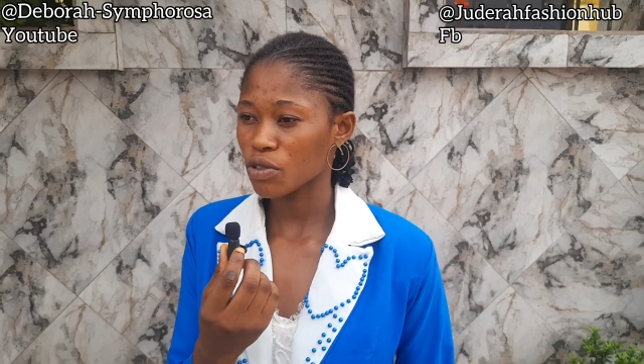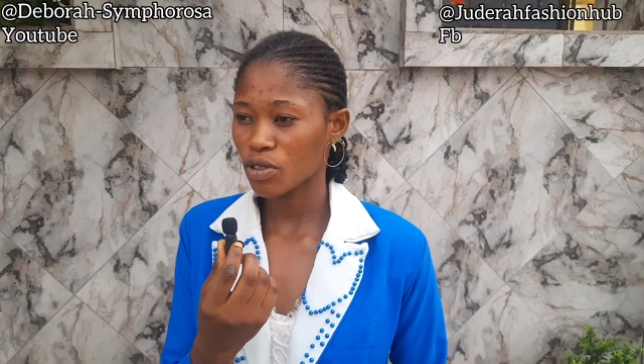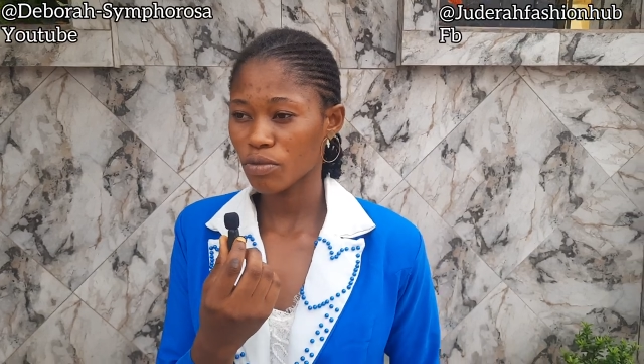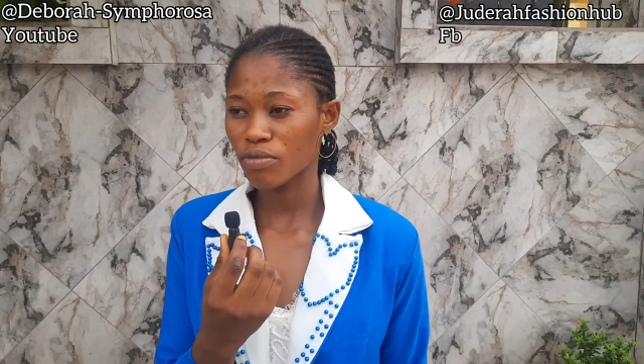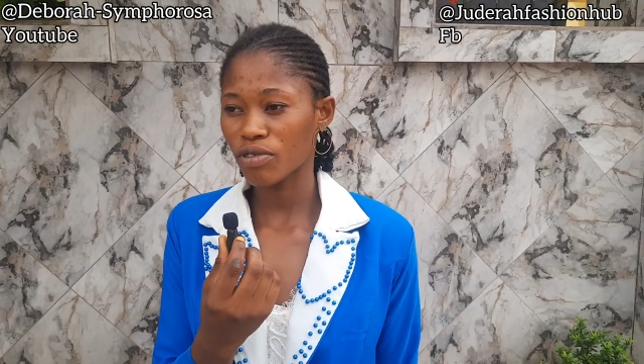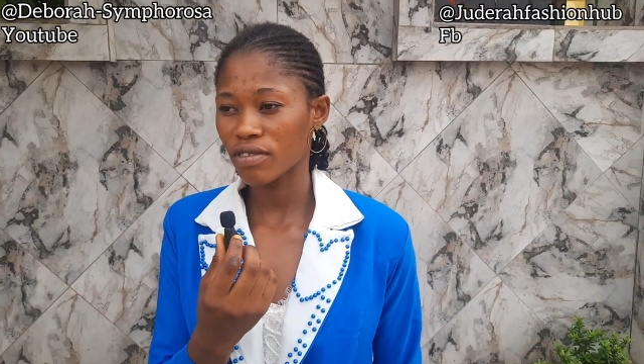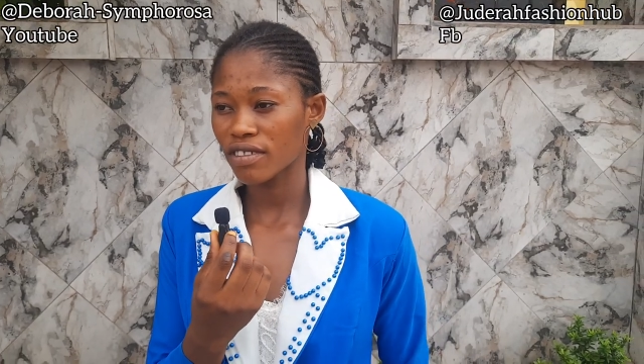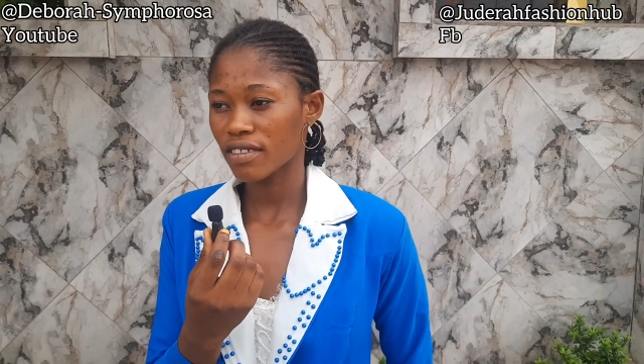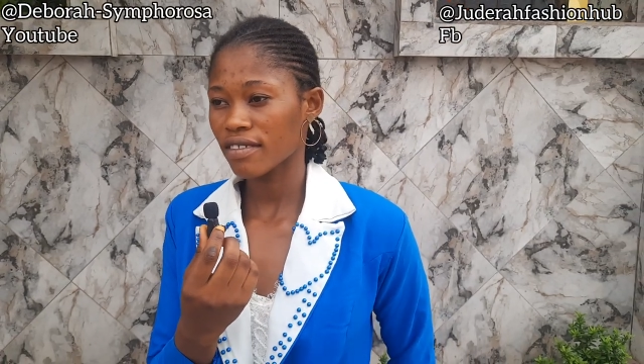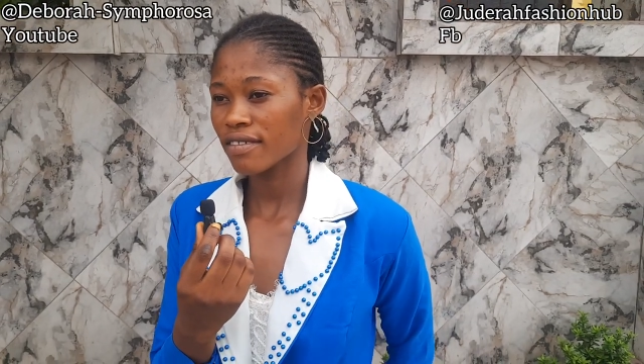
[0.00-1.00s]
would stop, but
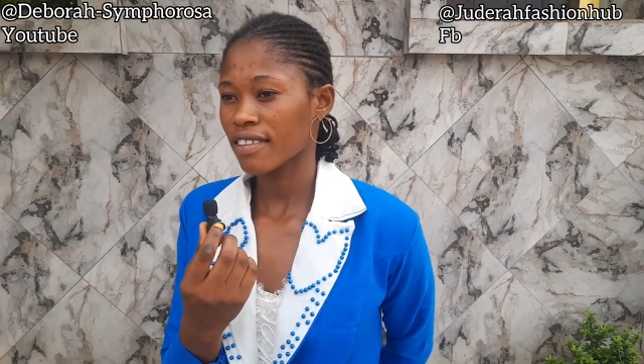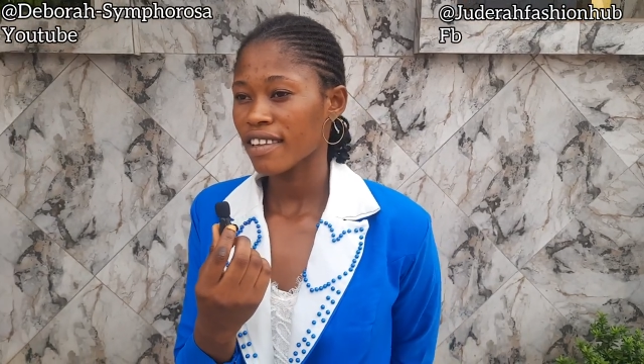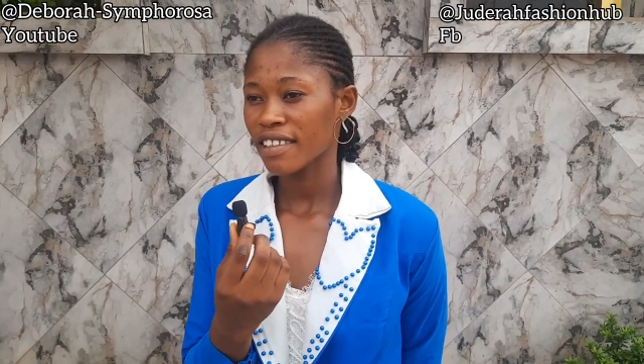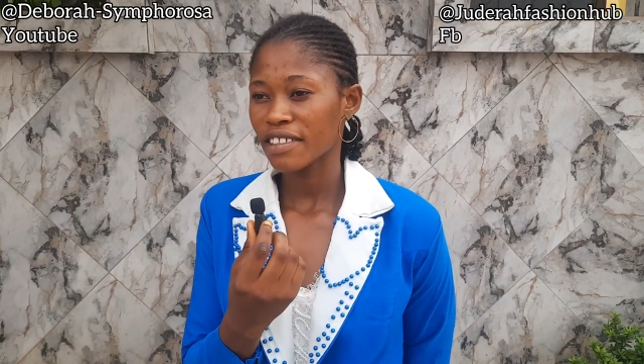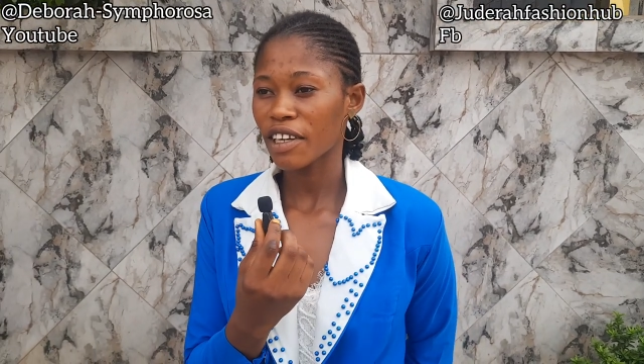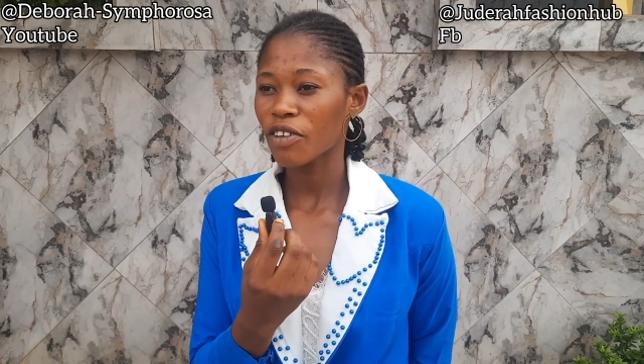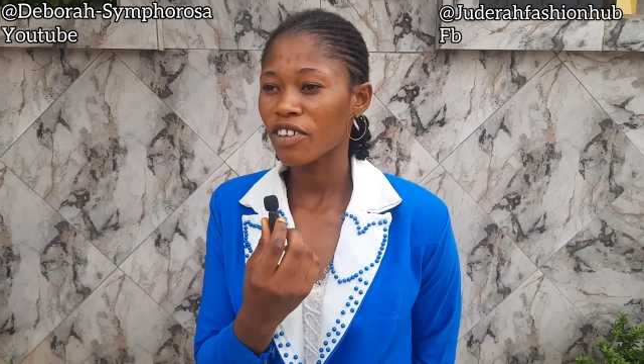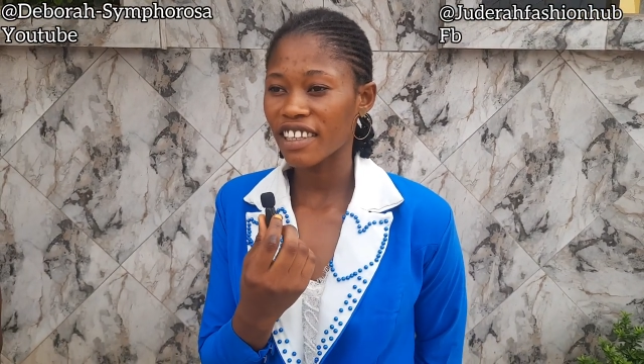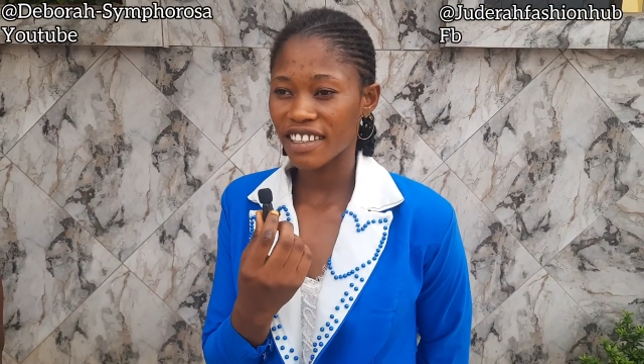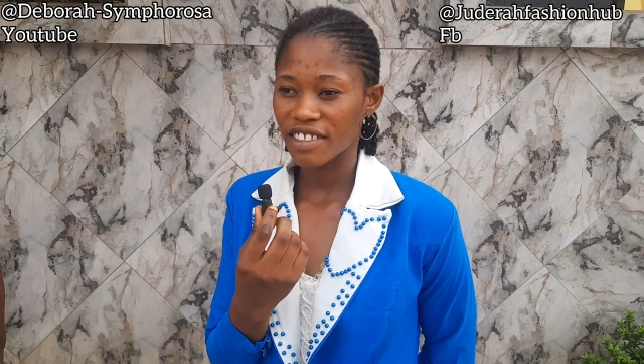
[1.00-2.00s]
thank
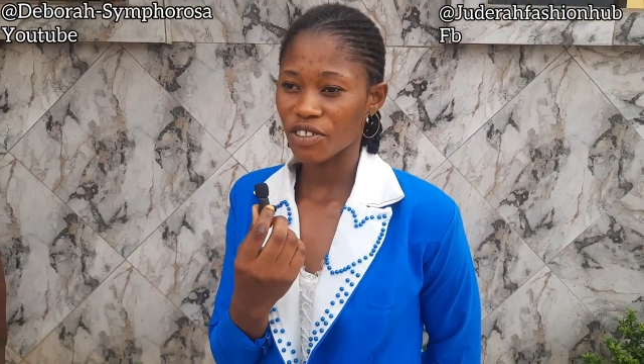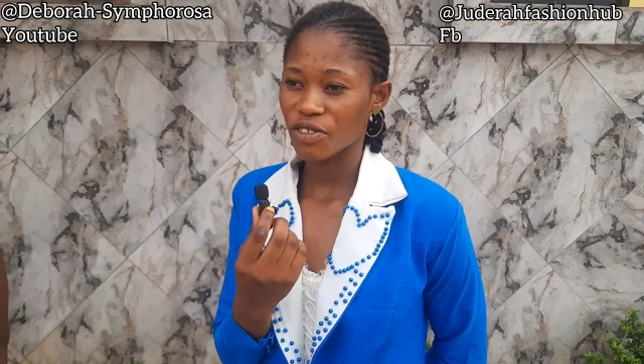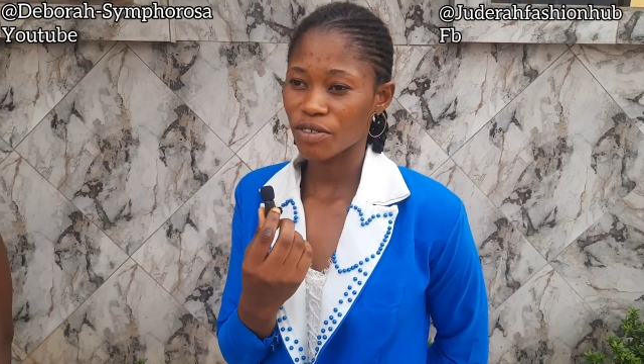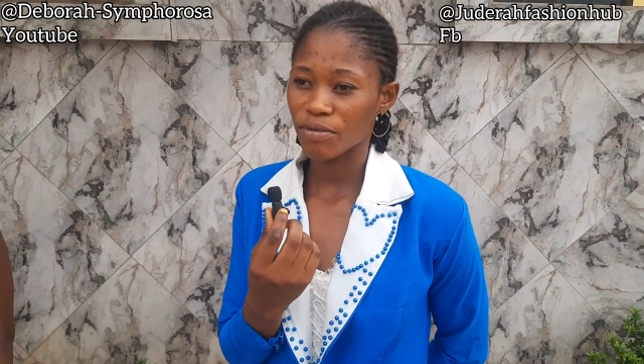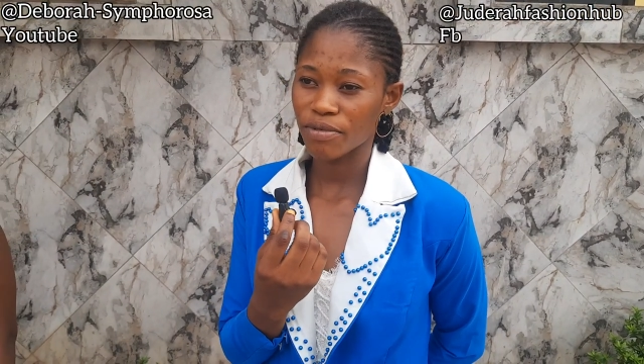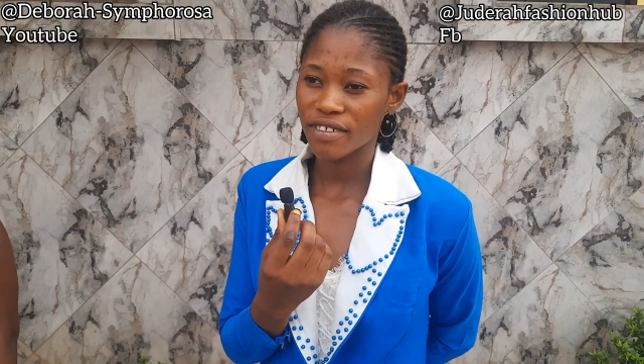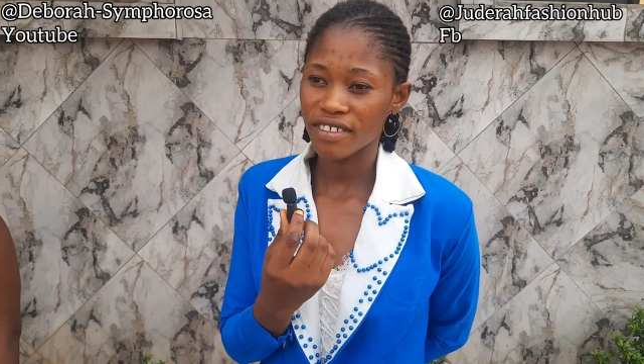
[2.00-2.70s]
God I didn't stop.